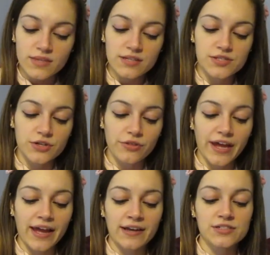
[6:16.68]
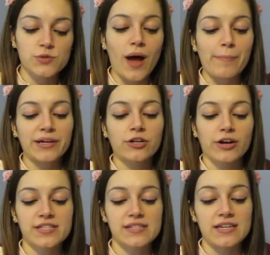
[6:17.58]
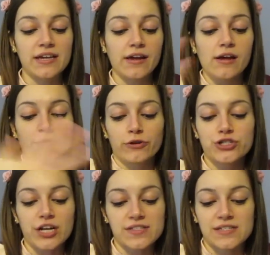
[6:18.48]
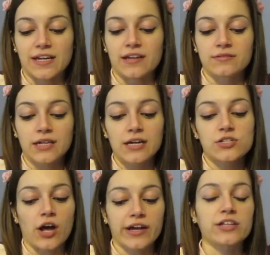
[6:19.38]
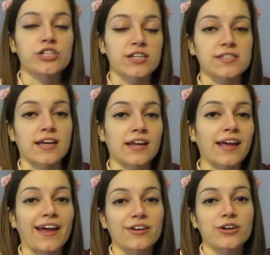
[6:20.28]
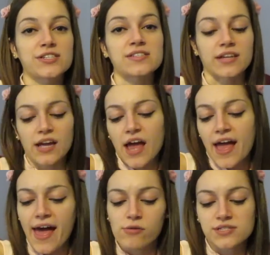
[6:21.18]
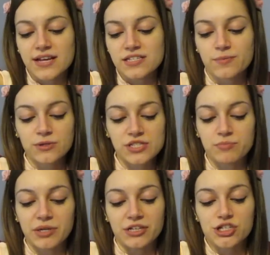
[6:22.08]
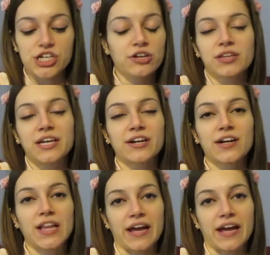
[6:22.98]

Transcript: So then swap in Chrissy for Justin talking to Jason, and Chrissy's like, how was I supposed to be a cheerleader?